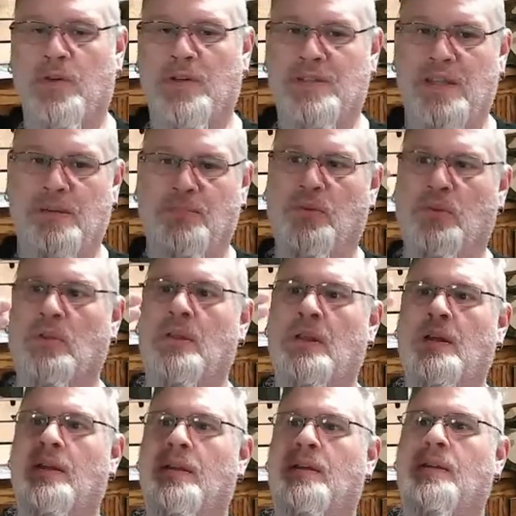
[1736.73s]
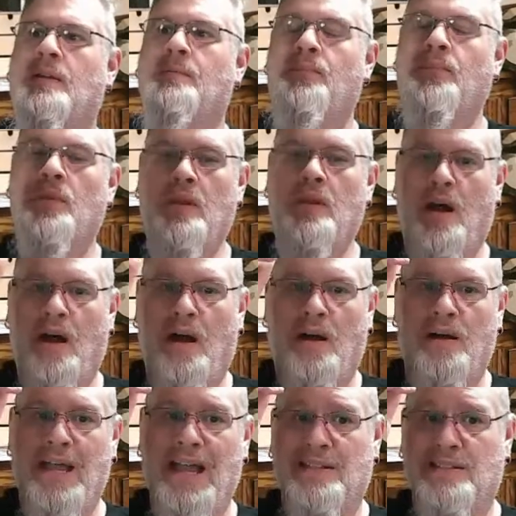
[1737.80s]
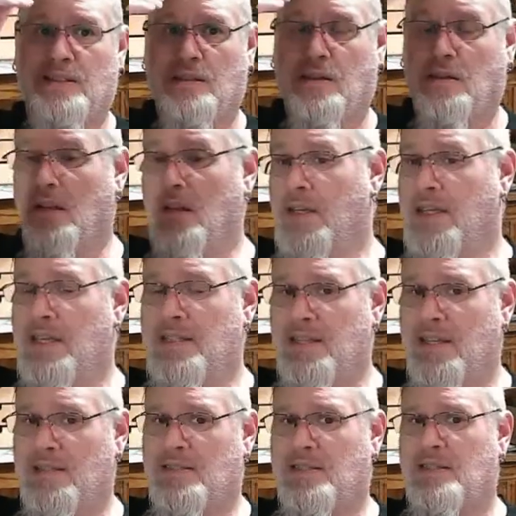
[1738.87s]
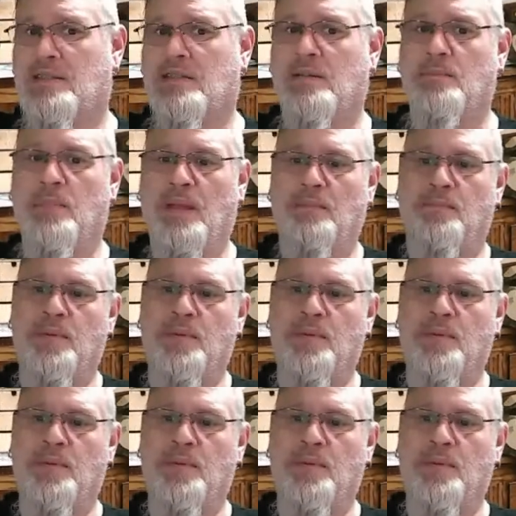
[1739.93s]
for example, as clunky as that system may